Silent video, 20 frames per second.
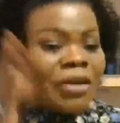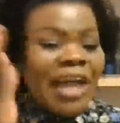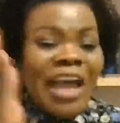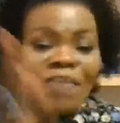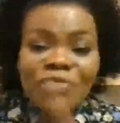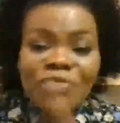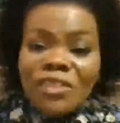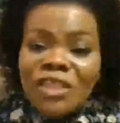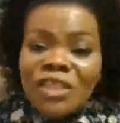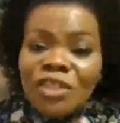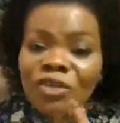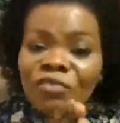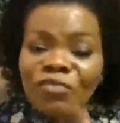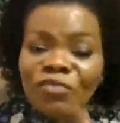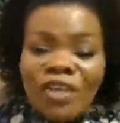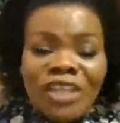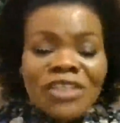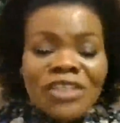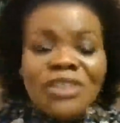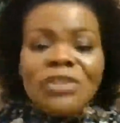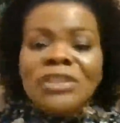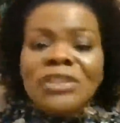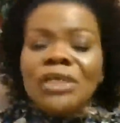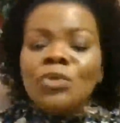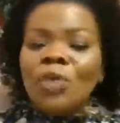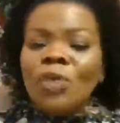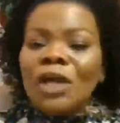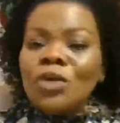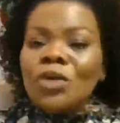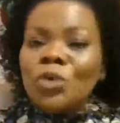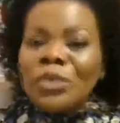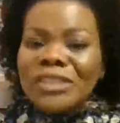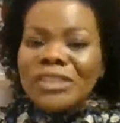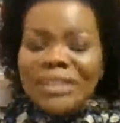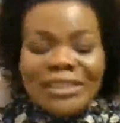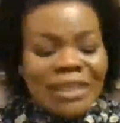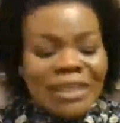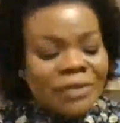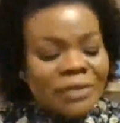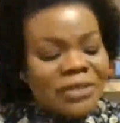everything you've learned today, go and note
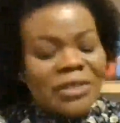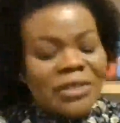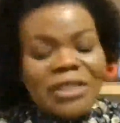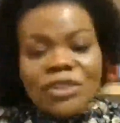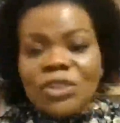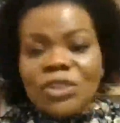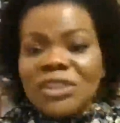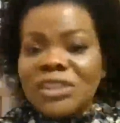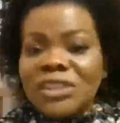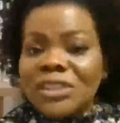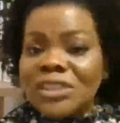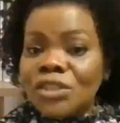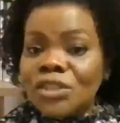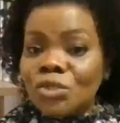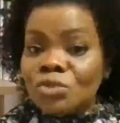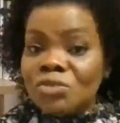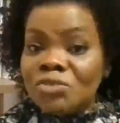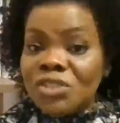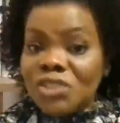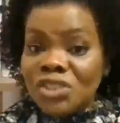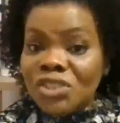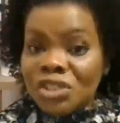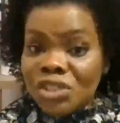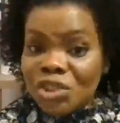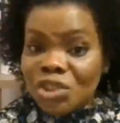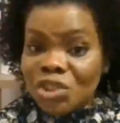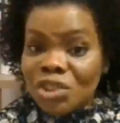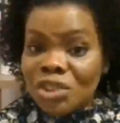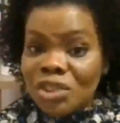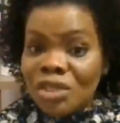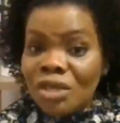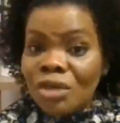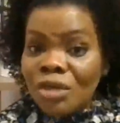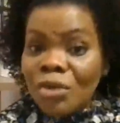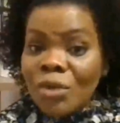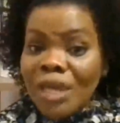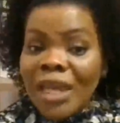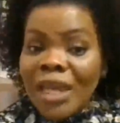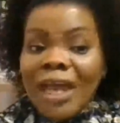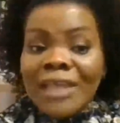it down, the things you still need to research.
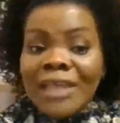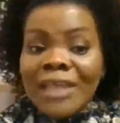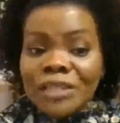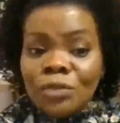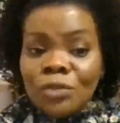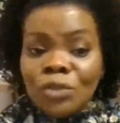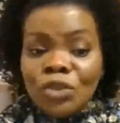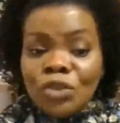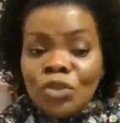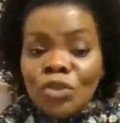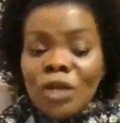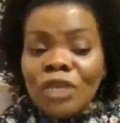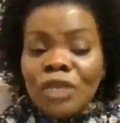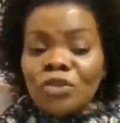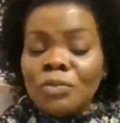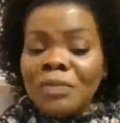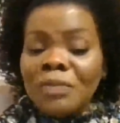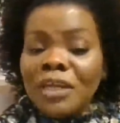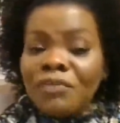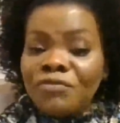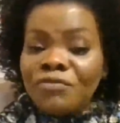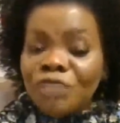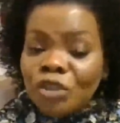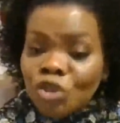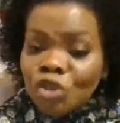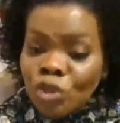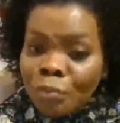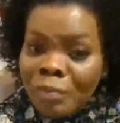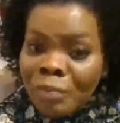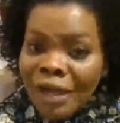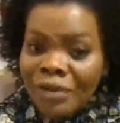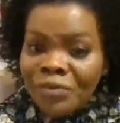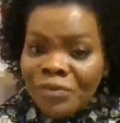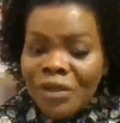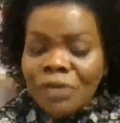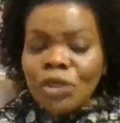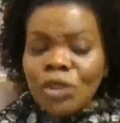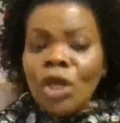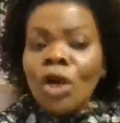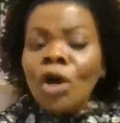Okay, I still want to know how to make a virtual
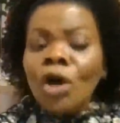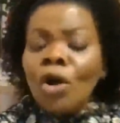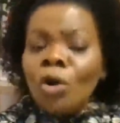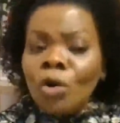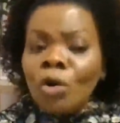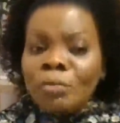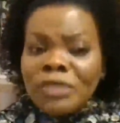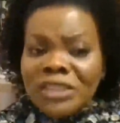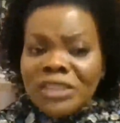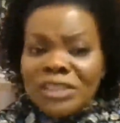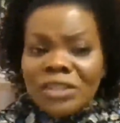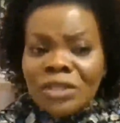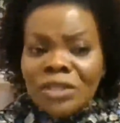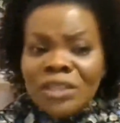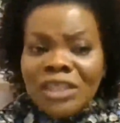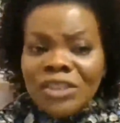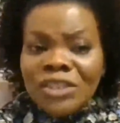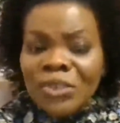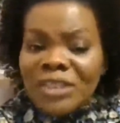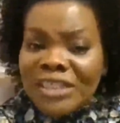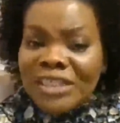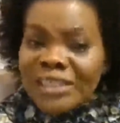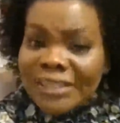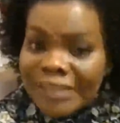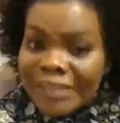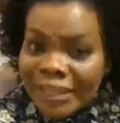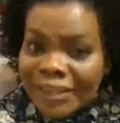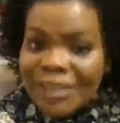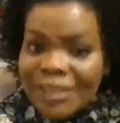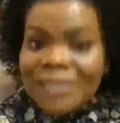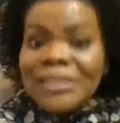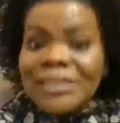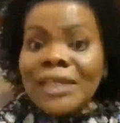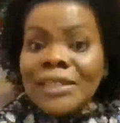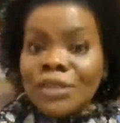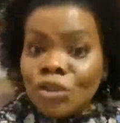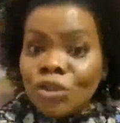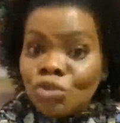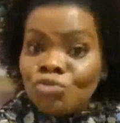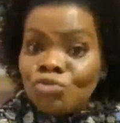background. Oh, Mrs. Odetunde said this. I
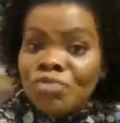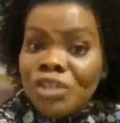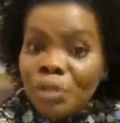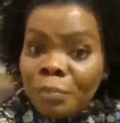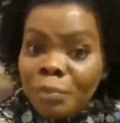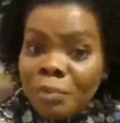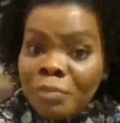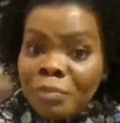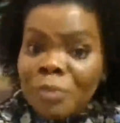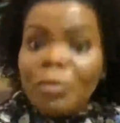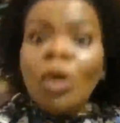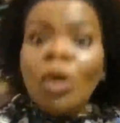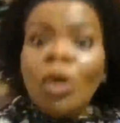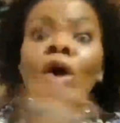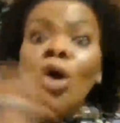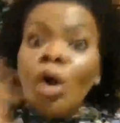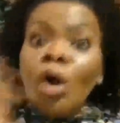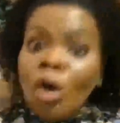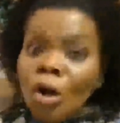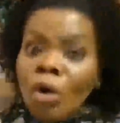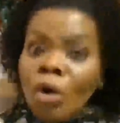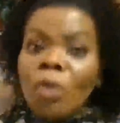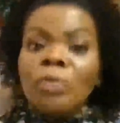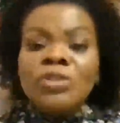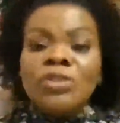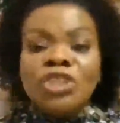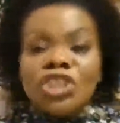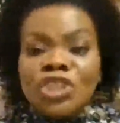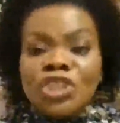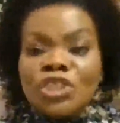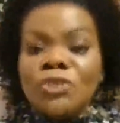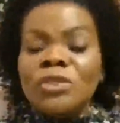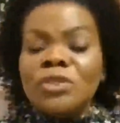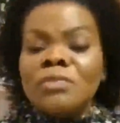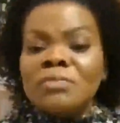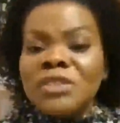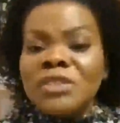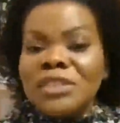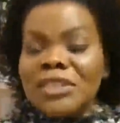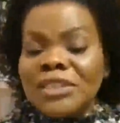need to read up a bit more. Oh,
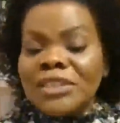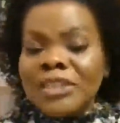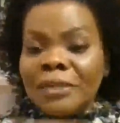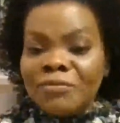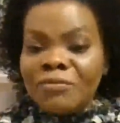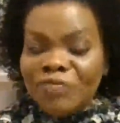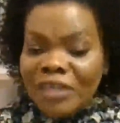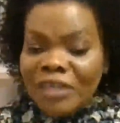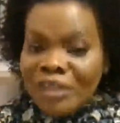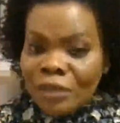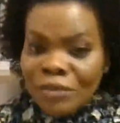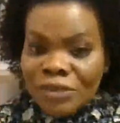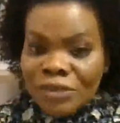Gsuite, Mrs. Fada